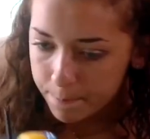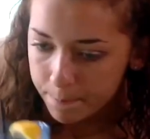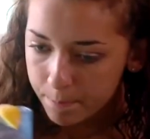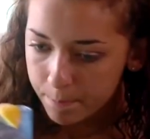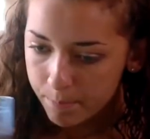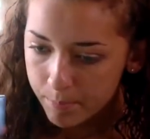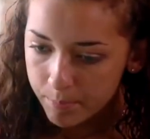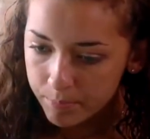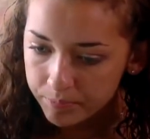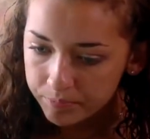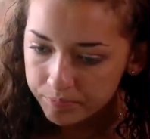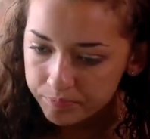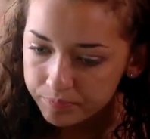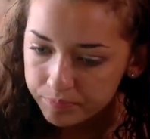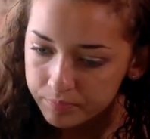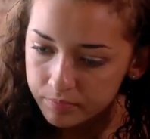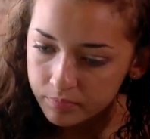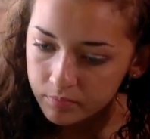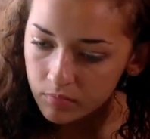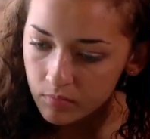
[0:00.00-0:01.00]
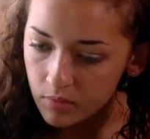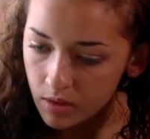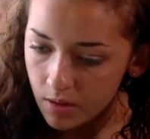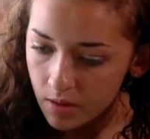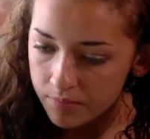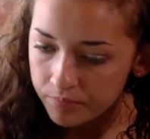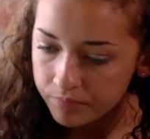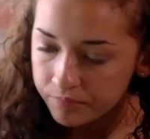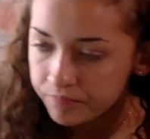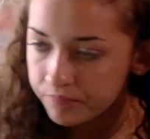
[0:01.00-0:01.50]
the fence about whether or
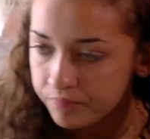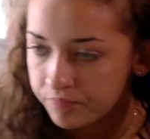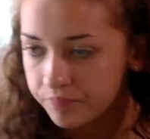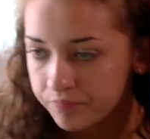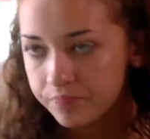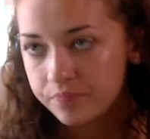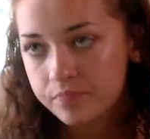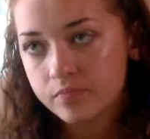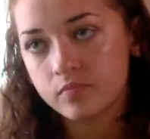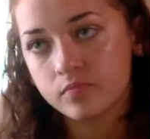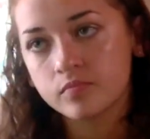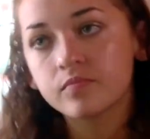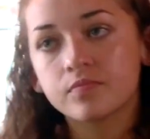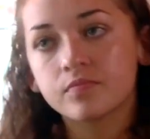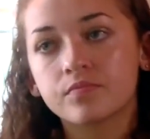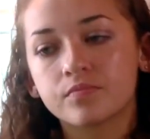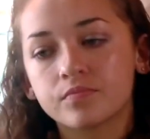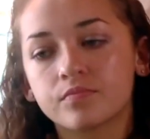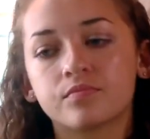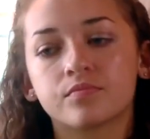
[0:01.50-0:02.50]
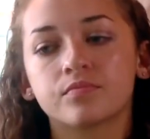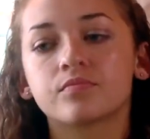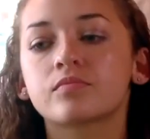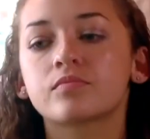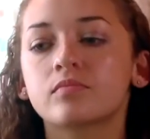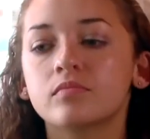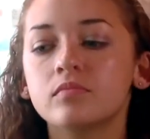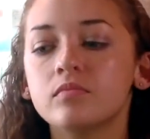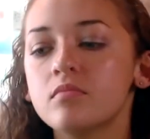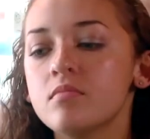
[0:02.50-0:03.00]
not she wants me to marry
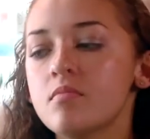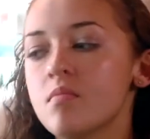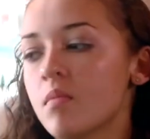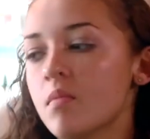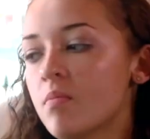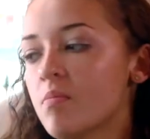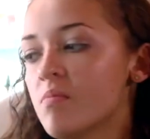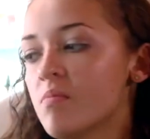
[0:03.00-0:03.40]
Louise, but